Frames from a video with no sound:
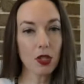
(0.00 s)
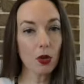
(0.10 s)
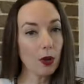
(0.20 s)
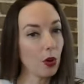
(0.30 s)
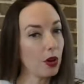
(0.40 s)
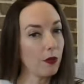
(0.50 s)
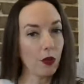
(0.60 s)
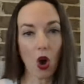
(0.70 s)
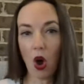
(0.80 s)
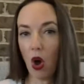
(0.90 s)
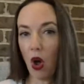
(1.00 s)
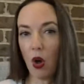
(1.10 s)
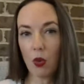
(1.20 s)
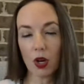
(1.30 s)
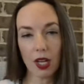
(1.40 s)
So I wrote it for
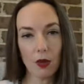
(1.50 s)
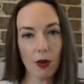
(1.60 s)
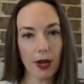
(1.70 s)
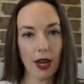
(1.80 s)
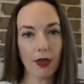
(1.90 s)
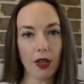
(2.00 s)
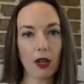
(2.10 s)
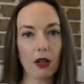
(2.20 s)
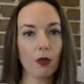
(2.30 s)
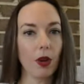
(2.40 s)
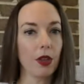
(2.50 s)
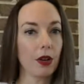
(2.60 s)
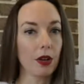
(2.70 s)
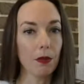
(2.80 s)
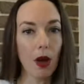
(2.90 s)
all working women out there, whether
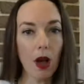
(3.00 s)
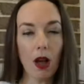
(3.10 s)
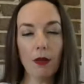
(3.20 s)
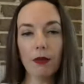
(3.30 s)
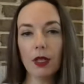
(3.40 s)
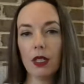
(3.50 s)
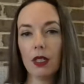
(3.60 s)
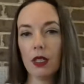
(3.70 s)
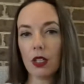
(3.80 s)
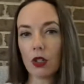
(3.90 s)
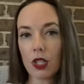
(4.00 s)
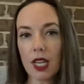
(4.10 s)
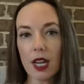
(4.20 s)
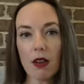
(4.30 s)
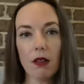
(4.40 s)
you're a mom, you're
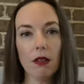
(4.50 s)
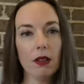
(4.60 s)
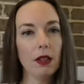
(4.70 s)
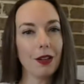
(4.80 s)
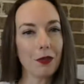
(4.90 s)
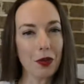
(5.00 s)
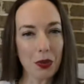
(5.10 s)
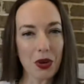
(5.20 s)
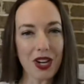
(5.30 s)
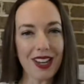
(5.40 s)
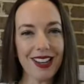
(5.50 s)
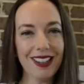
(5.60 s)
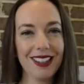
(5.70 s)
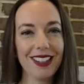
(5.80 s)
single, if you're working,